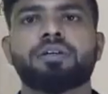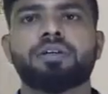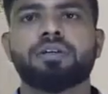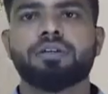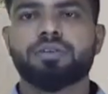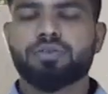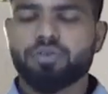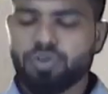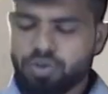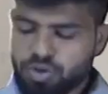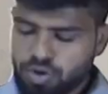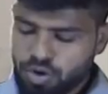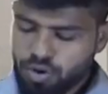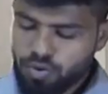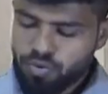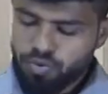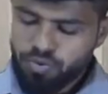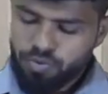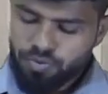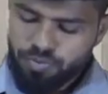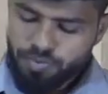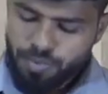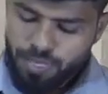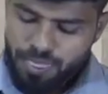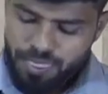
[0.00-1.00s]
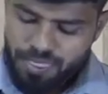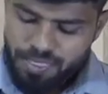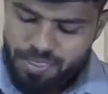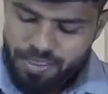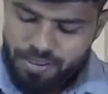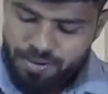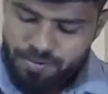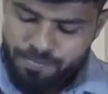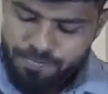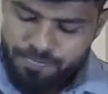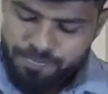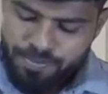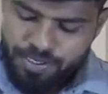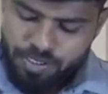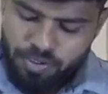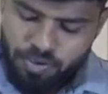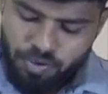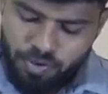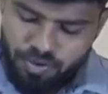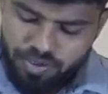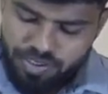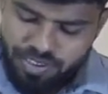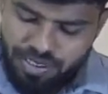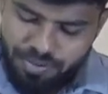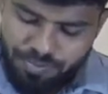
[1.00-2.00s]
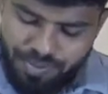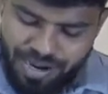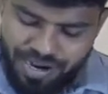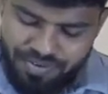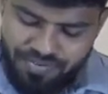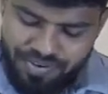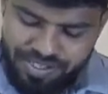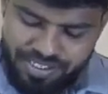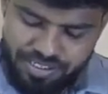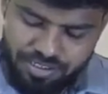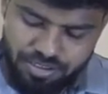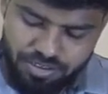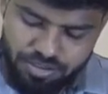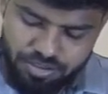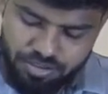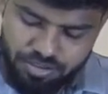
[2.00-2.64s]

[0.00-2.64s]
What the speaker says: So now total manufacturing